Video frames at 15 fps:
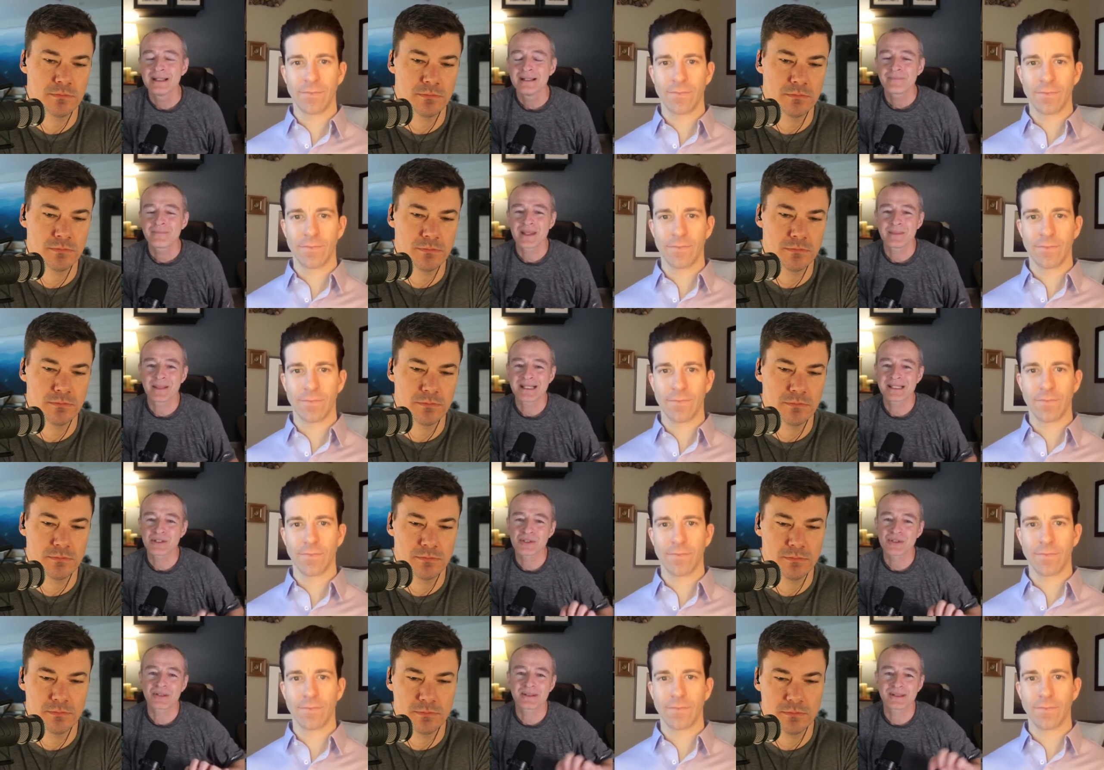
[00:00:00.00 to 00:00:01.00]
Speaker 1: they might
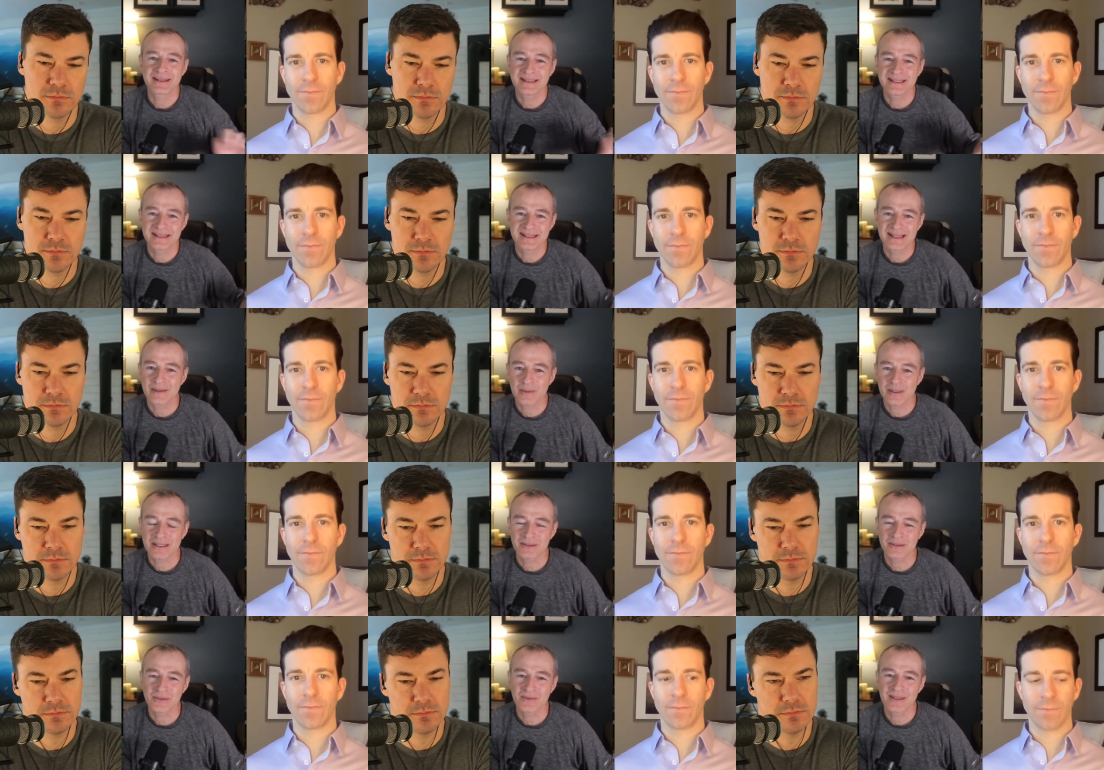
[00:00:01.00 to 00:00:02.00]
start thinking, I want to
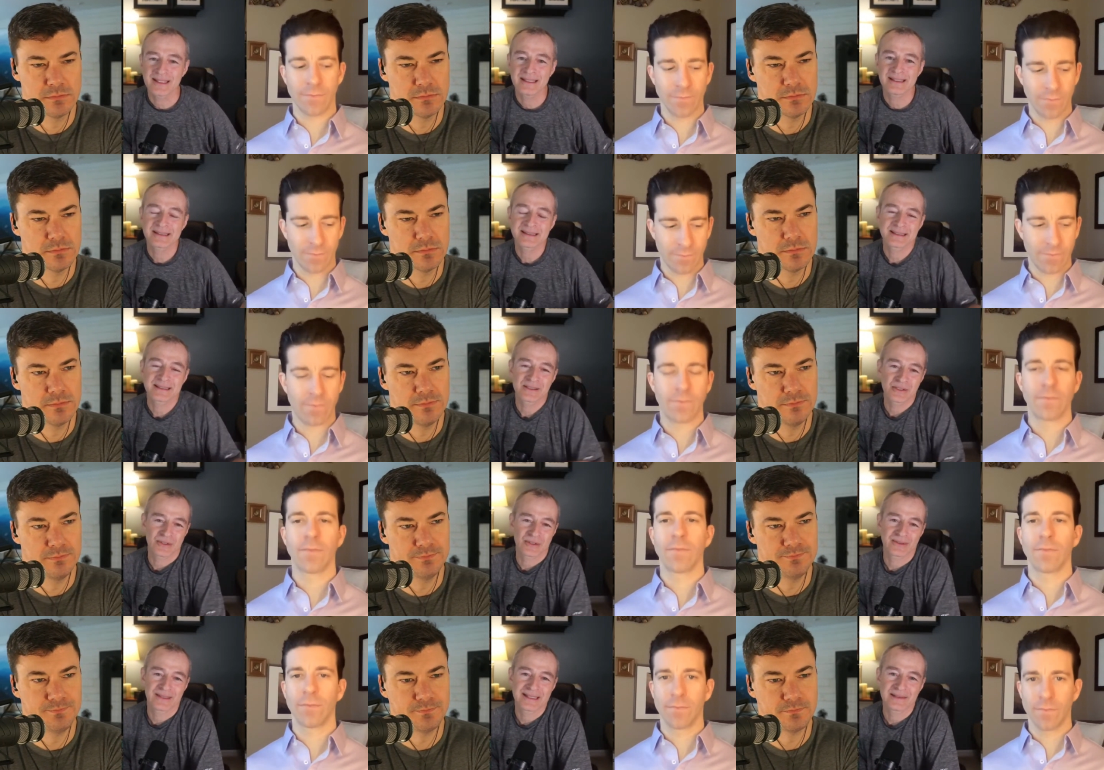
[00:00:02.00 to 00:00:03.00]
do this and
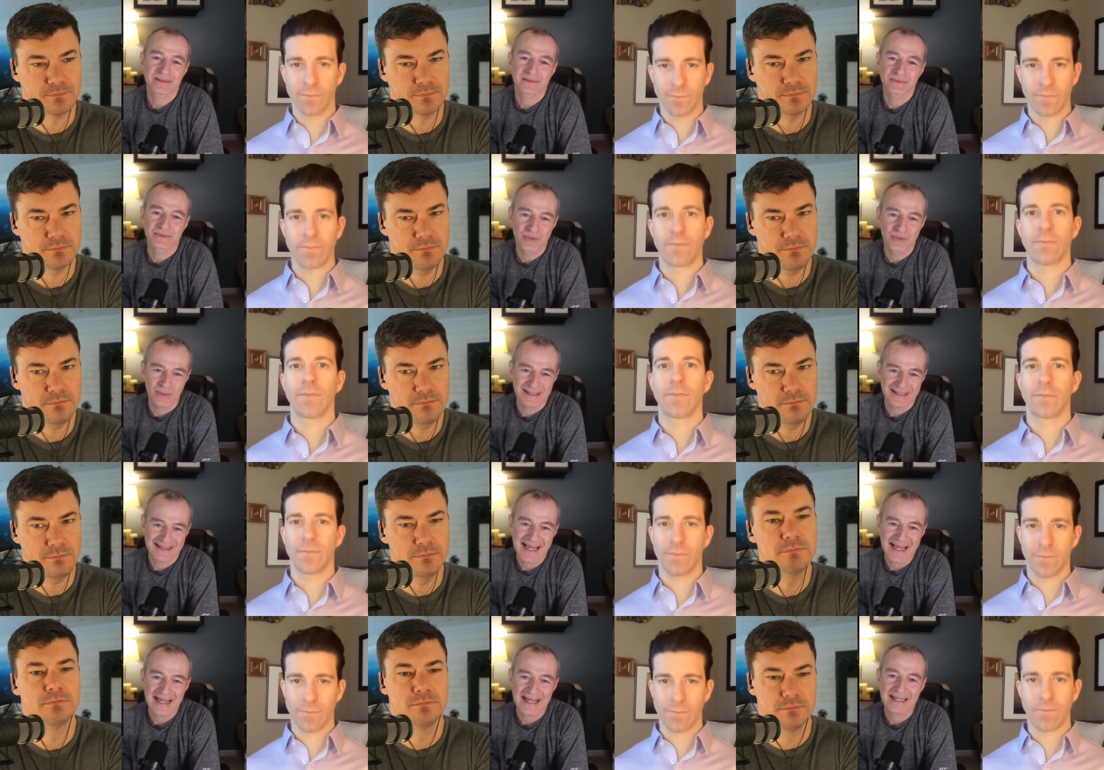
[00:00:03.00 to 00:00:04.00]
turn out doing
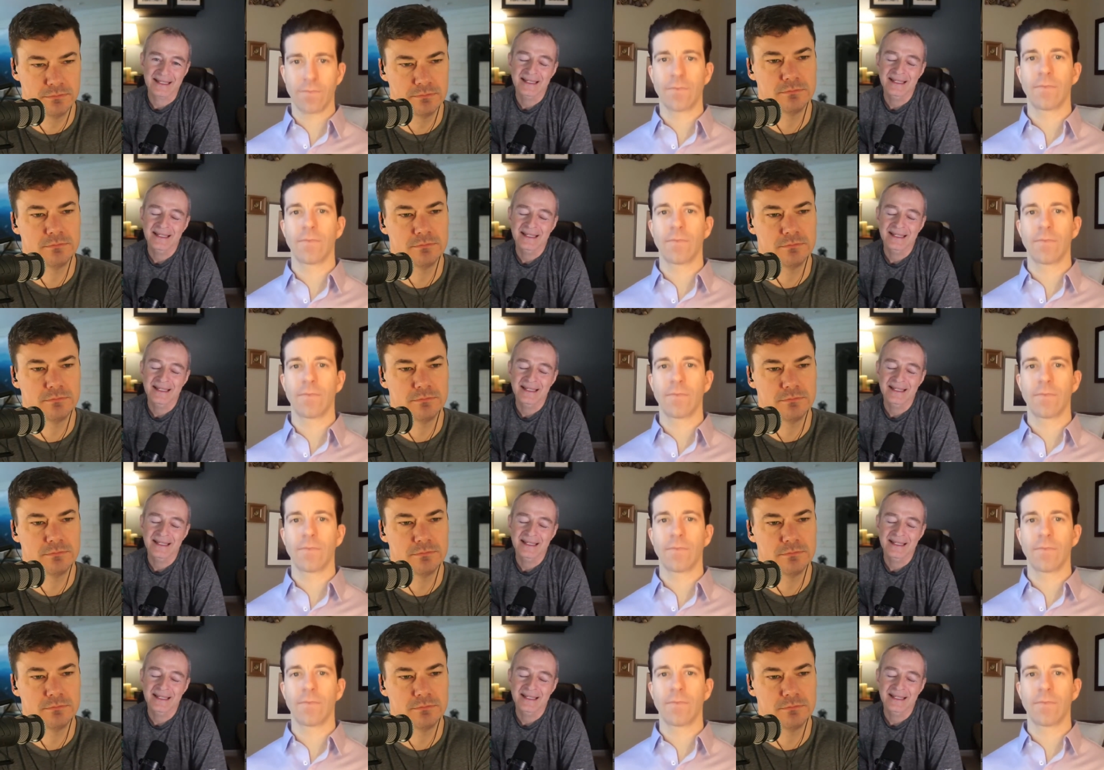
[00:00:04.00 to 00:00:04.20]
that